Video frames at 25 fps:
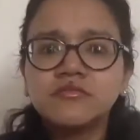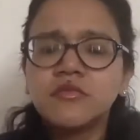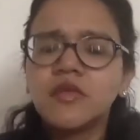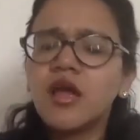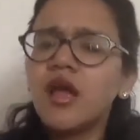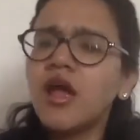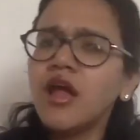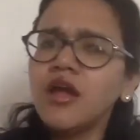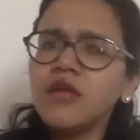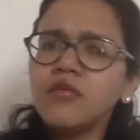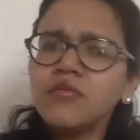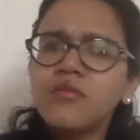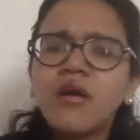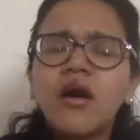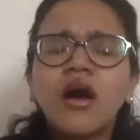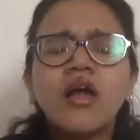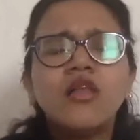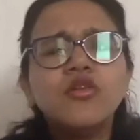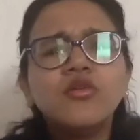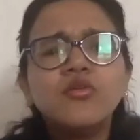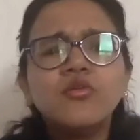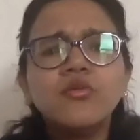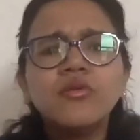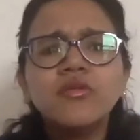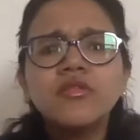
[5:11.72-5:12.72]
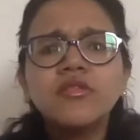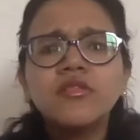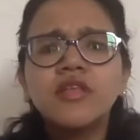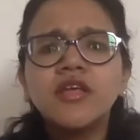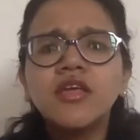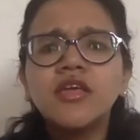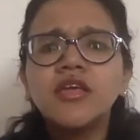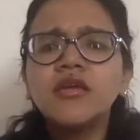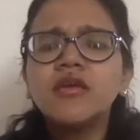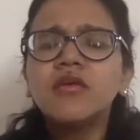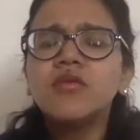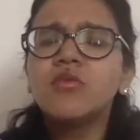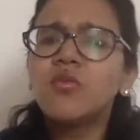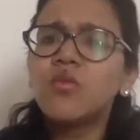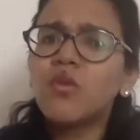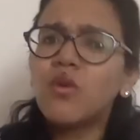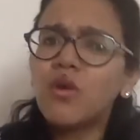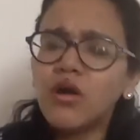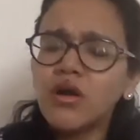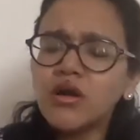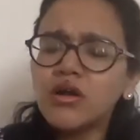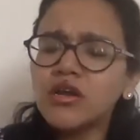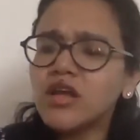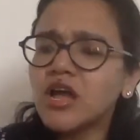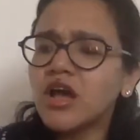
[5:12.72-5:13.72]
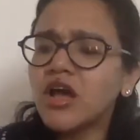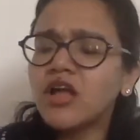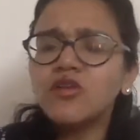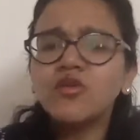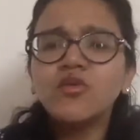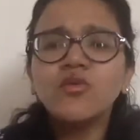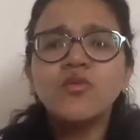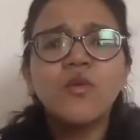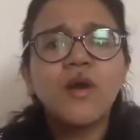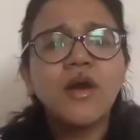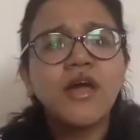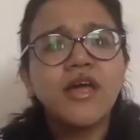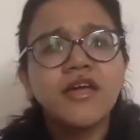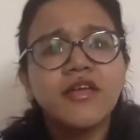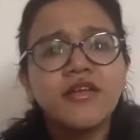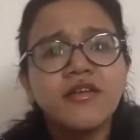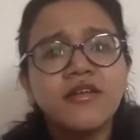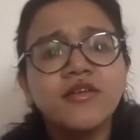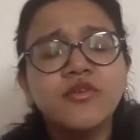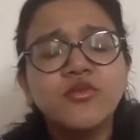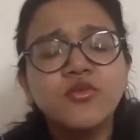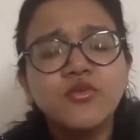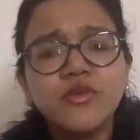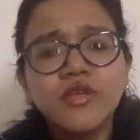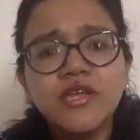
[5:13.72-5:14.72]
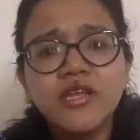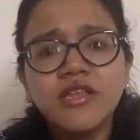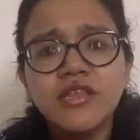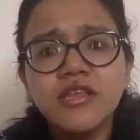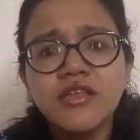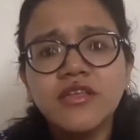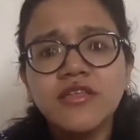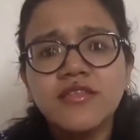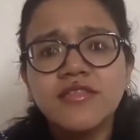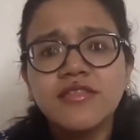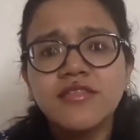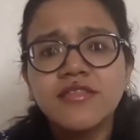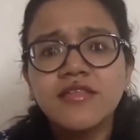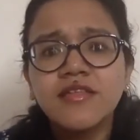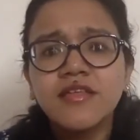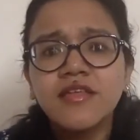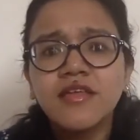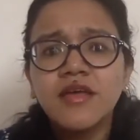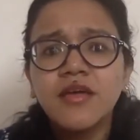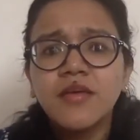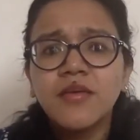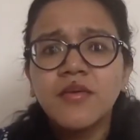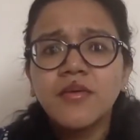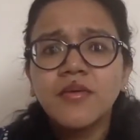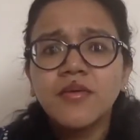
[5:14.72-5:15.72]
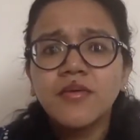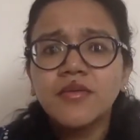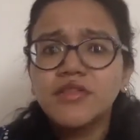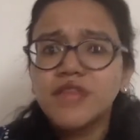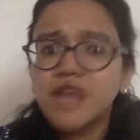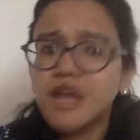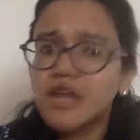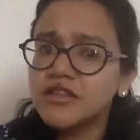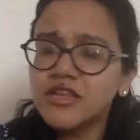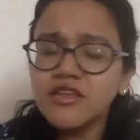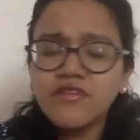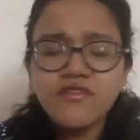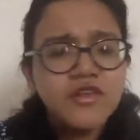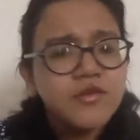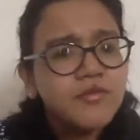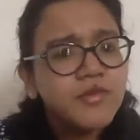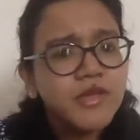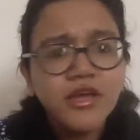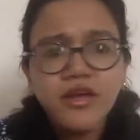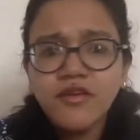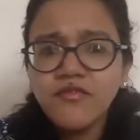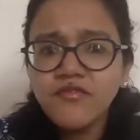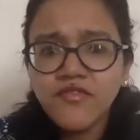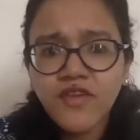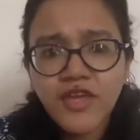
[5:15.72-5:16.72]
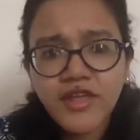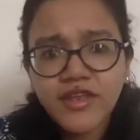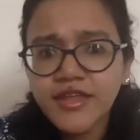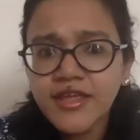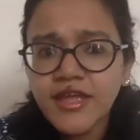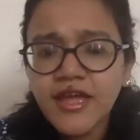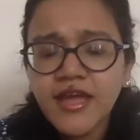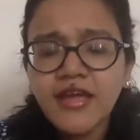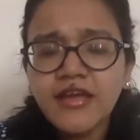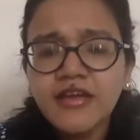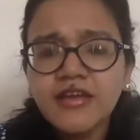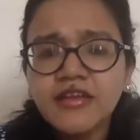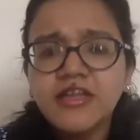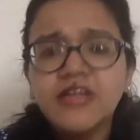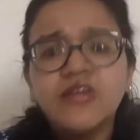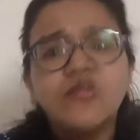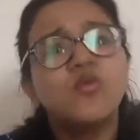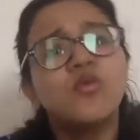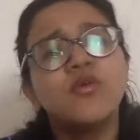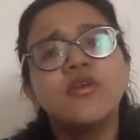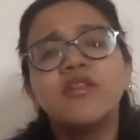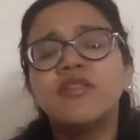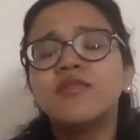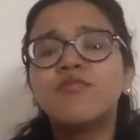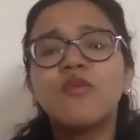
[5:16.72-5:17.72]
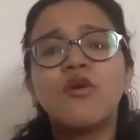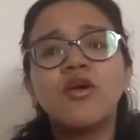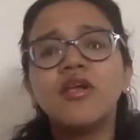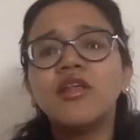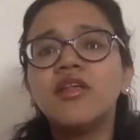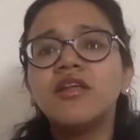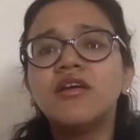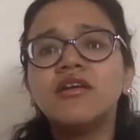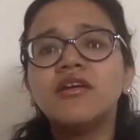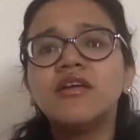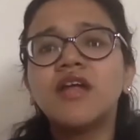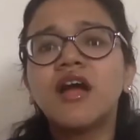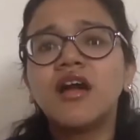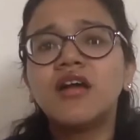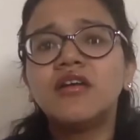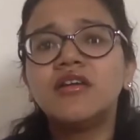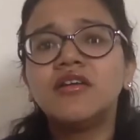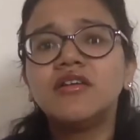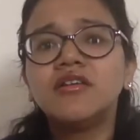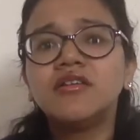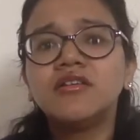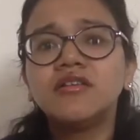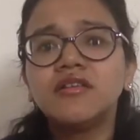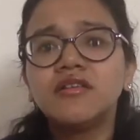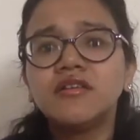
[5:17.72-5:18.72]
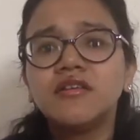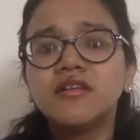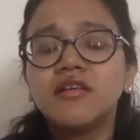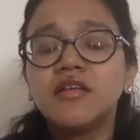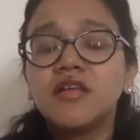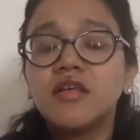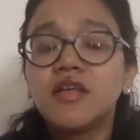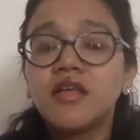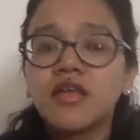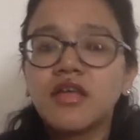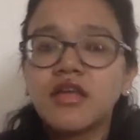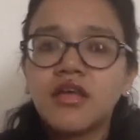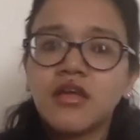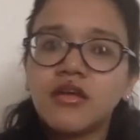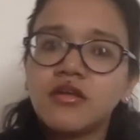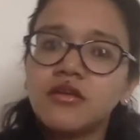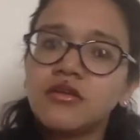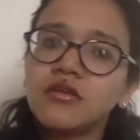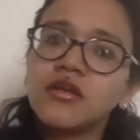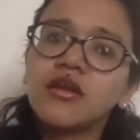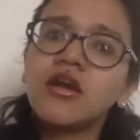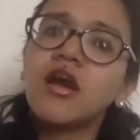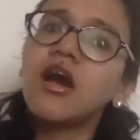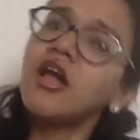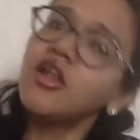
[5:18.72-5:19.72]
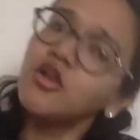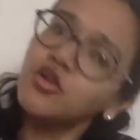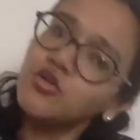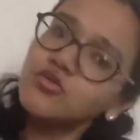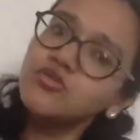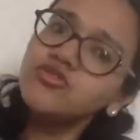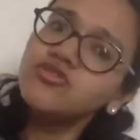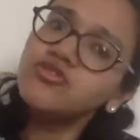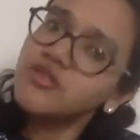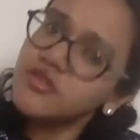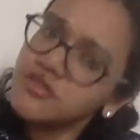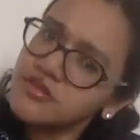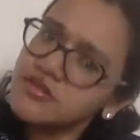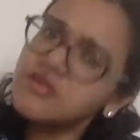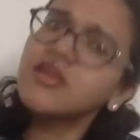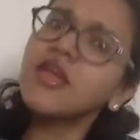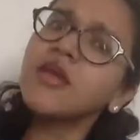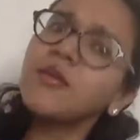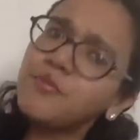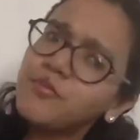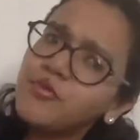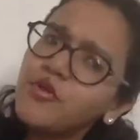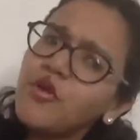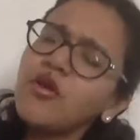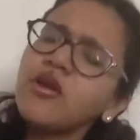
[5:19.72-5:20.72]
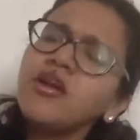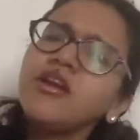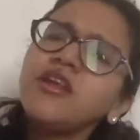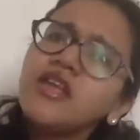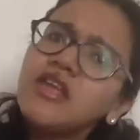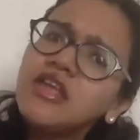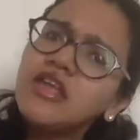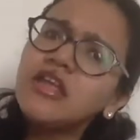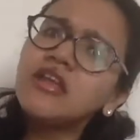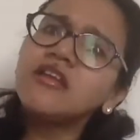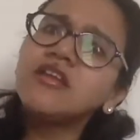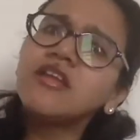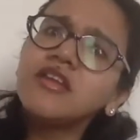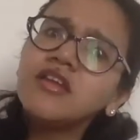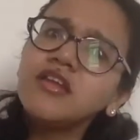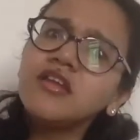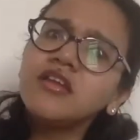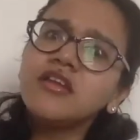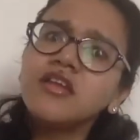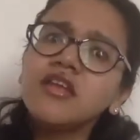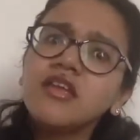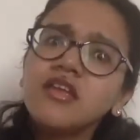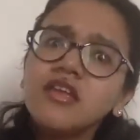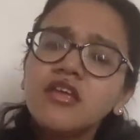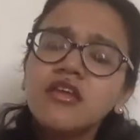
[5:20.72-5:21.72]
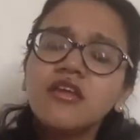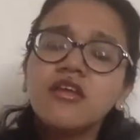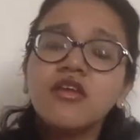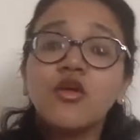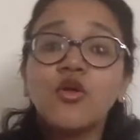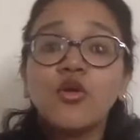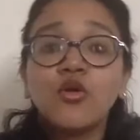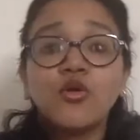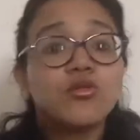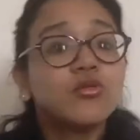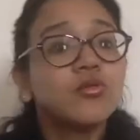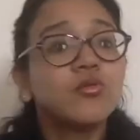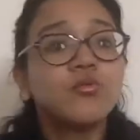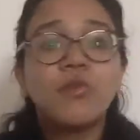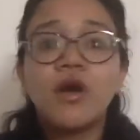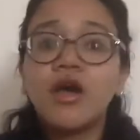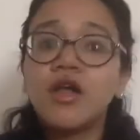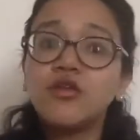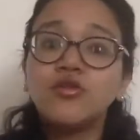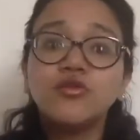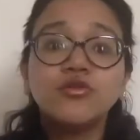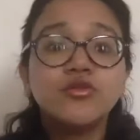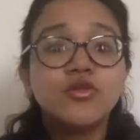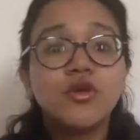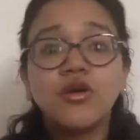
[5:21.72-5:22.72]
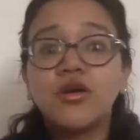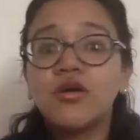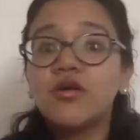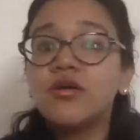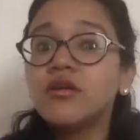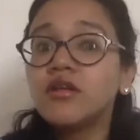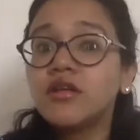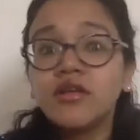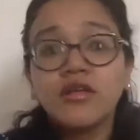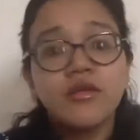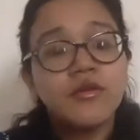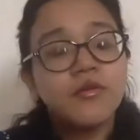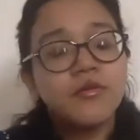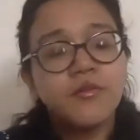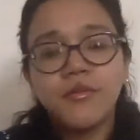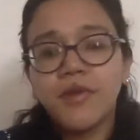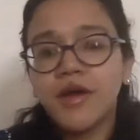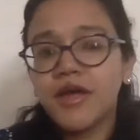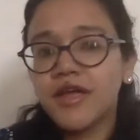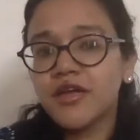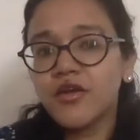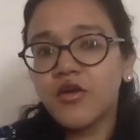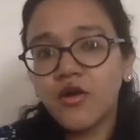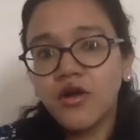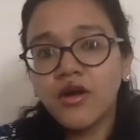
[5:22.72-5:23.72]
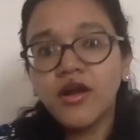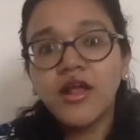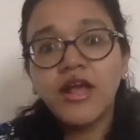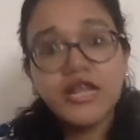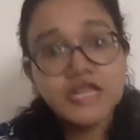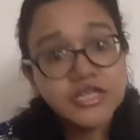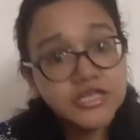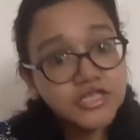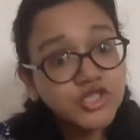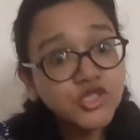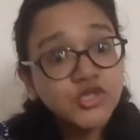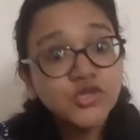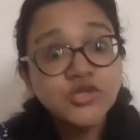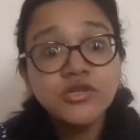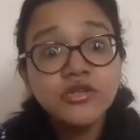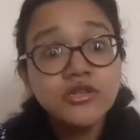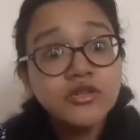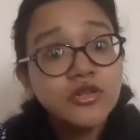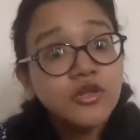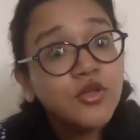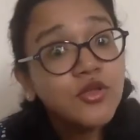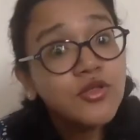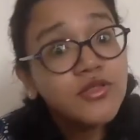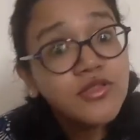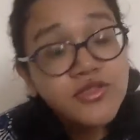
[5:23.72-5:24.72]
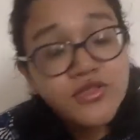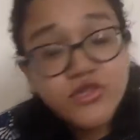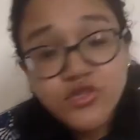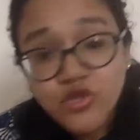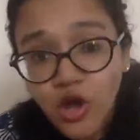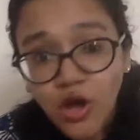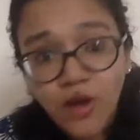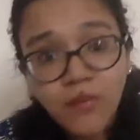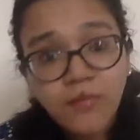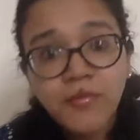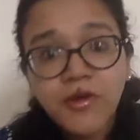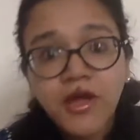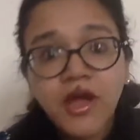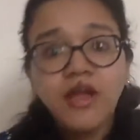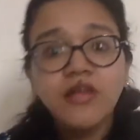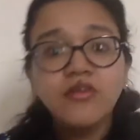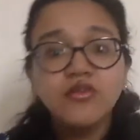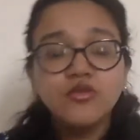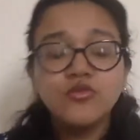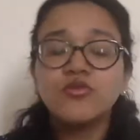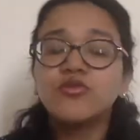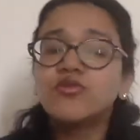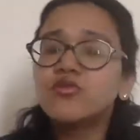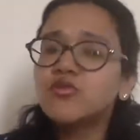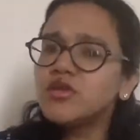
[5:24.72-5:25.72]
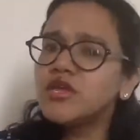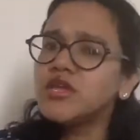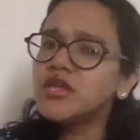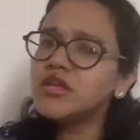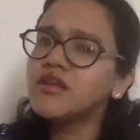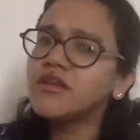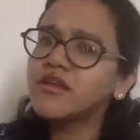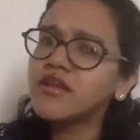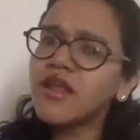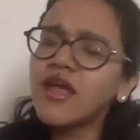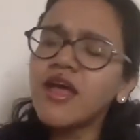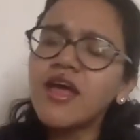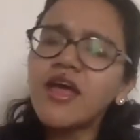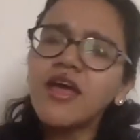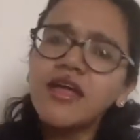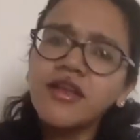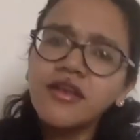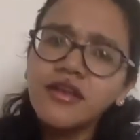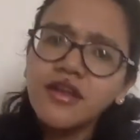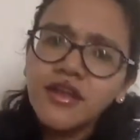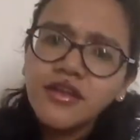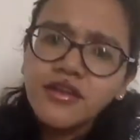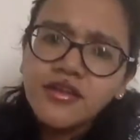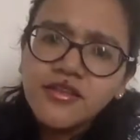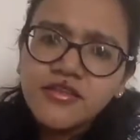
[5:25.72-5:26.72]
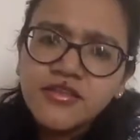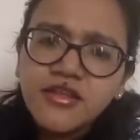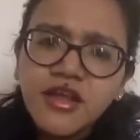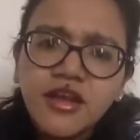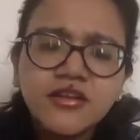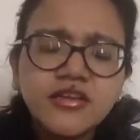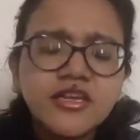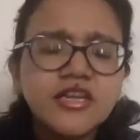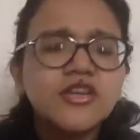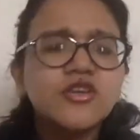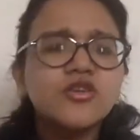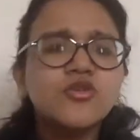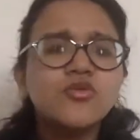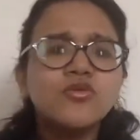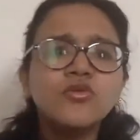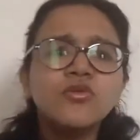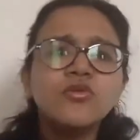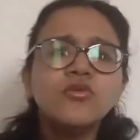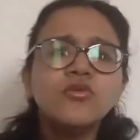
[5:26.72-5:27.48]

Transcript: And Maloo was like, "What, Kaloo? Why are you doing this? Dadi will become very angry. Don't spoil her garden." And Kaloo just kept on digging, digging, digging. So Maloo thought, "My God, I should stop Kaloo." So he ran and started to